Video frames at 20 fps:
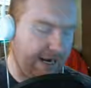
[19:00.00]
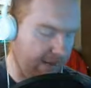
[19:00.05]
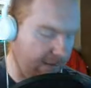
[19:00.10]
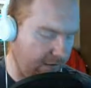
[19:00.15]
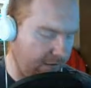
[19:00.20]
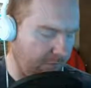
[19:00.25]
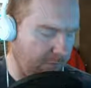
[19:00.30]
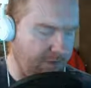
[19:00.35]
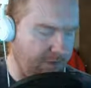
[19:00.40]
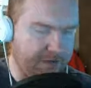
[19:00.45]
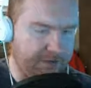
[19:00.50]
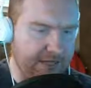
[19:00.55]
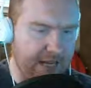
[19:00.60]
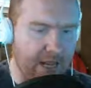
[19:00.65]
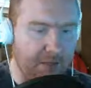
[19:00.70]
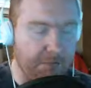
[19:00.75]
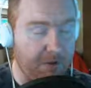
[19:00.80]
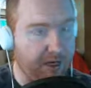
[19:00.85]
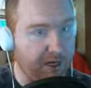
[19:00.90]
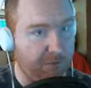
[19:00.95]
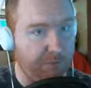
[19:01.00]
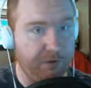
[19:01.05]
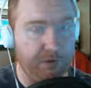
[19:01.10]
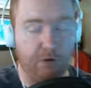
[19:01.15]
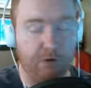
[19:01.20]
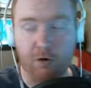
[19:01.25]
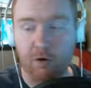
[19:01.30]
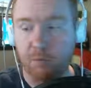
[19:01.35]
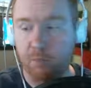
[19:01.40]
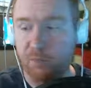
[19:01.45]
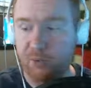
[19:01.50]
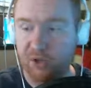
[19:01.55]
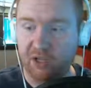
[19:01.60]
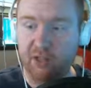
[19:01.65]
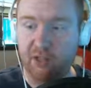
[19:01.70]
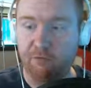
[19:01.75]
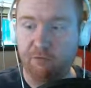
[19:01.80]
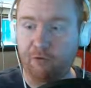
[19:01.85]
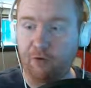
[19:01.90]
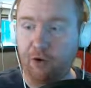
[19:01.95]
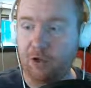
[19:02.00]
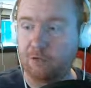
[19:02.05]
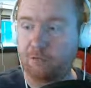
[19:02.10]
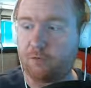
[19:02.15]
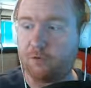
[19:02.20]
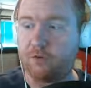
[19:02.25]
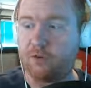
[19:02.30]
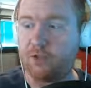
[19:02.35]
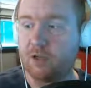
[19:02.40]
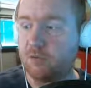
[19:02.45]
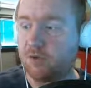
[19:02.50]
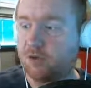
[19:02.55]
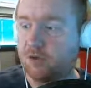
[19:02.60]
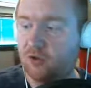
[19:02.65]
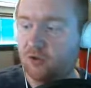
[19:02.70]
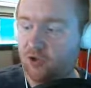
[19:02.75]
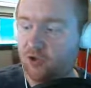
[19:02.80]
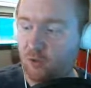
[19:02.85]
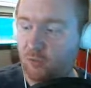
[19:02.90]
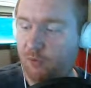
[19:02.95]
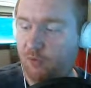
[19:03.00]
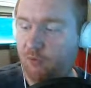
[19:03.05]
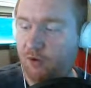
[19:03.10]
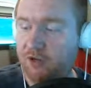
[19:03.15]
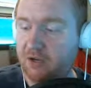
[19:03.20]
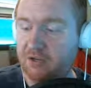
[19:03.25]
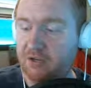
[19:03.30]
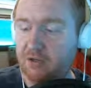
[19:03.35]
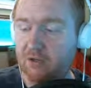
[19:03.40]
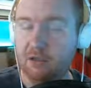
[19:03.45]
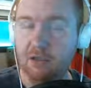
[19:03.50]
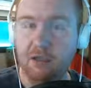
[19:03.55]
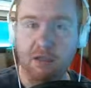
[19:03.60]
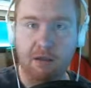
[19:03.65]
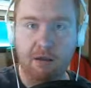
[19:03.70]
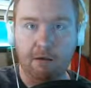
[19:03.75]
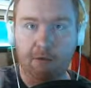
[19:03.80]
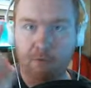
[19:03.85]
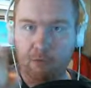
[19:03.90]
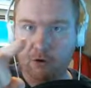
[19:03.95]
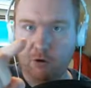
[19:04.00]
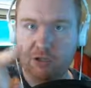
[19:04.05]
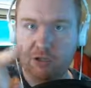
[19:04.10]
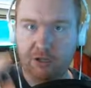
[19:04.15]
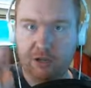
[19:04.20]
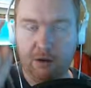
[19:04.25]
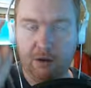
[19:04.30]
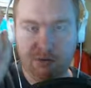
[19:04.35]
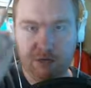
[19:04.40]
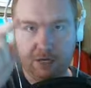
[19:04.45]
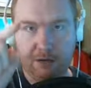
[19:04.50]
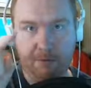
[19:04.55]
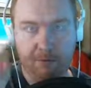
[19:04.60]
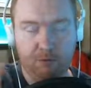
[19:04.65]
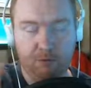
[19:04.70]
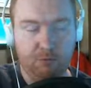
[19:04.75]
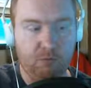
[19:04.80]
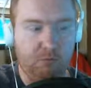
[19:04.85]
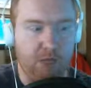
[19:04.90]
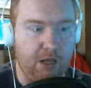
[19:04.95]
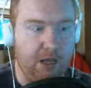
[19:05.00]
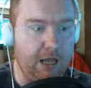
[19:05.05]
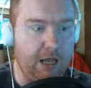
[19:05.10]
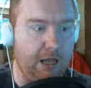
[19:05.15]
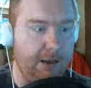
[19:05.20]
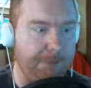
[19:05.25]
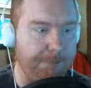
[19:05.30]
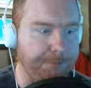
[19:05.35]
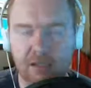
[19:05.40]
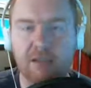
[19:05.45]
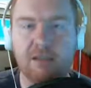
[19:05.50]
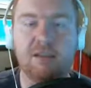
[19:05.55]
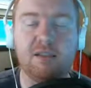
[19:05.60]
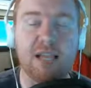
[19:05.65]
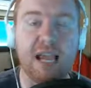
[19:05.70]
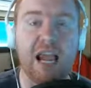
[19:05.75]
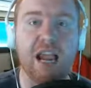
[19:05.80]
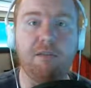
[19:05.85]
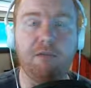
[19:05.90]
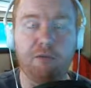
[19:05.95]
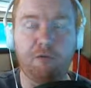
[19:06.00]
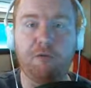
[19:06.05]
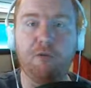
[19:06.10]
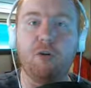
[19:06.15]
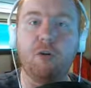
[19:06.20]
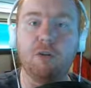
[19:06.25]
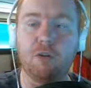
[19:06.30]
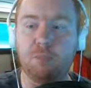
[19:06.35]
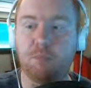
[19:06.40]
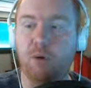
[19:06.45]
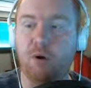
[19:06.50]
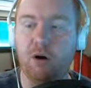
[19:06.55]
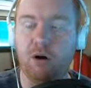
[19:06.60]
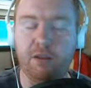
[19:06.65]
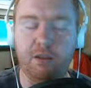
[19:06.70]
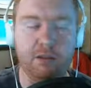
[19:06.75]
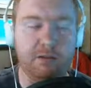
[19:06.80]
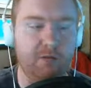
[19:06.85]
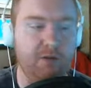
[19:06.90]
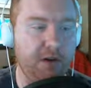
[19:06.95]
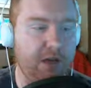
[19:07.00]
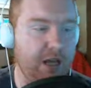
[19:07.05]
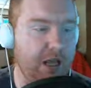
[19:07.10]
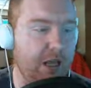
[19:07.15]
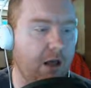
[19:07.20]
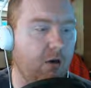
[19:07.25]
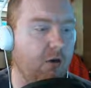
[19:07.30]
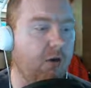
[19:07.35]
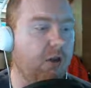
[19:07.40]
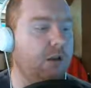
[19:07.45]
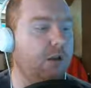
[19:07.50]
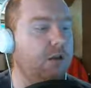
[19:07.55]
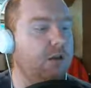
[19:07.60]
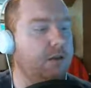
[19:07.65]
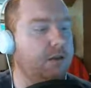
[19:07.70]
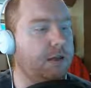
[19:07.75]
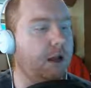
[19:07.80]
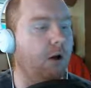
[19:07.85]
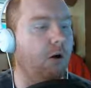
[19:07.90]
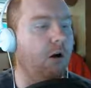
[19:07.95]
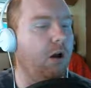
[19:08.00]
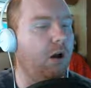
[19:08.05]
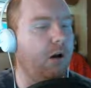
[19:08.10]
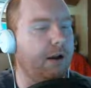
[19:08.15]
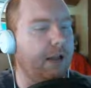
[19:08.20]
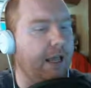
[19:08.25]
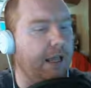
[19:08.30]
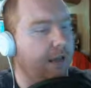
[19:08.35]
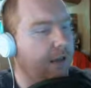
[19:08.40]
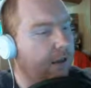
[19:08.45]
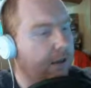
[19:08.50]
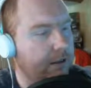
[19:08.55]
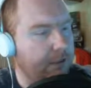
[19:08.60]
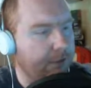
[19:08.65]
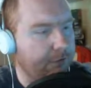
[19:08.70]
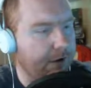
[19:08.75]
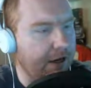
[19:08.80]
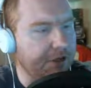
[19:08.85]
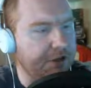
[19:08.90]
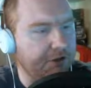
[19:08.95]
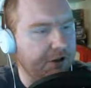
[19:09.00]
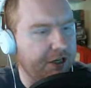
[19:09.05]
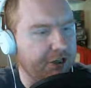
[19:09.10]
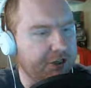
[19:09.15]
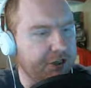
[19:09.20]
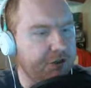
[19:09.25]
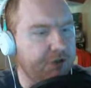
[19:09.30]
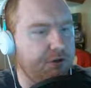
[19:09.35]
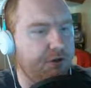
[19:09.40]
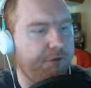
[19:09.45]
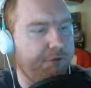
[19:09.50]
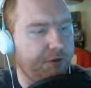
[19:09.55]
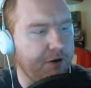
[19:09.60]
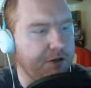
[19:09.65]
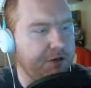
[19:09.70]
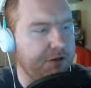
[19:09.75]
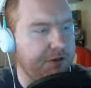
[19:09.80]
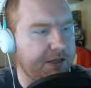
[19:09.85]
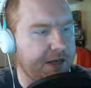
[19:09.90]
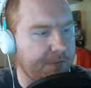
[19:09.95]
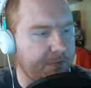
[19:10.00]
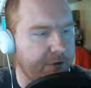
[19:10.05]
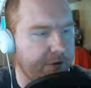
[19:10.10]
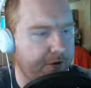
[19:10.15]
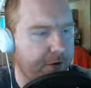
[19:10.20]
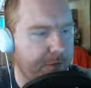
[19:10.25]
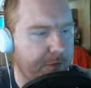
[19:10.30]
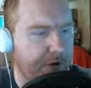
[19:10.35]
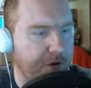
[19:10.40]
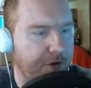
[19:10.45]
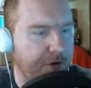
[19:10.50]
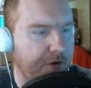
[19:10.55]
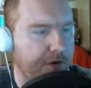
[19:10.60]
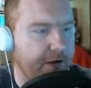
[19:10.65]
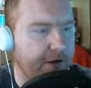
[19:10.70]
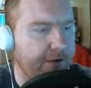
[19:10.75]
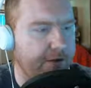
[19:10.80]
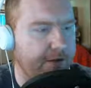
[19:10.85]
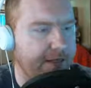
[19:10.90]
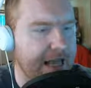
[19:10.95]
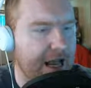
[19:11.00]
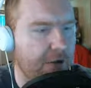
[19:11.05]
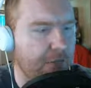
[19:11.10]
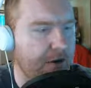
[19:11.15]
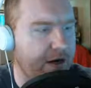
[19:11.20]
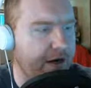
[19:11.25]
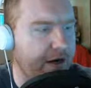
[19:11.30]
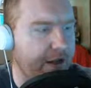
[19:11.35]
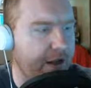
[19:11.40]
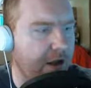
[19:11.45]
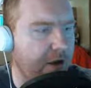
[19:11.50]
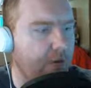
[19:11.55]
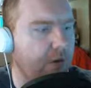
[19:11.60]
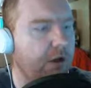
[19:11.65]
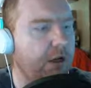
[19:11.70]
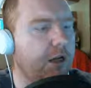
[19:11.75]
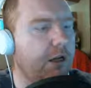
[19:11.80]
a little mishap. My computer completely froze for some stupid reason. Fortunately, I was able to uh, save the first part of this video. So, okay, congratulations, you have finished assembling your computer and it's now ready to go.